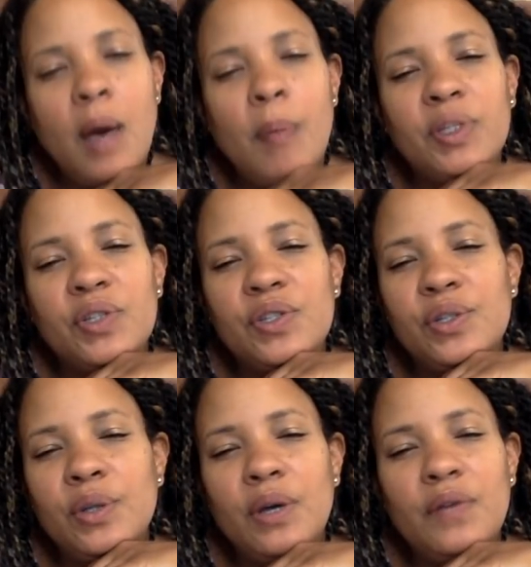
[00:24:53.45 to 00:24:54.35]
but just
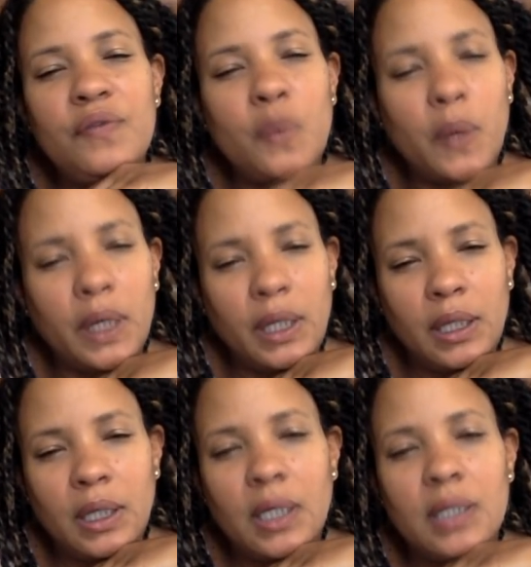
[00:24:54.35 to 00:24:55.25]
to
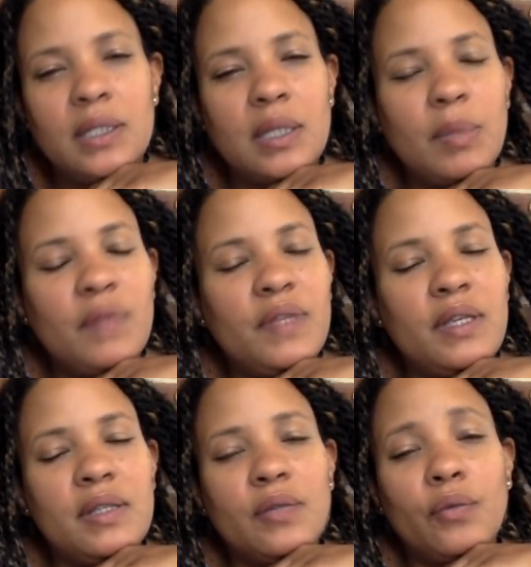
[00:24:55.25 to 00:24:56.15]
avoid some of
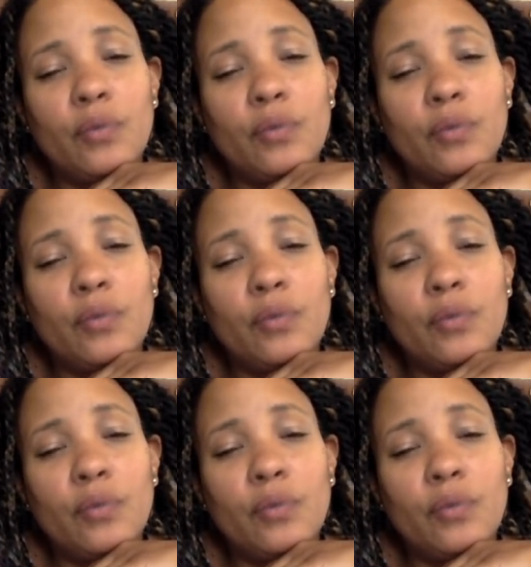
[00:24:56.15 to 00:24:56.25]
these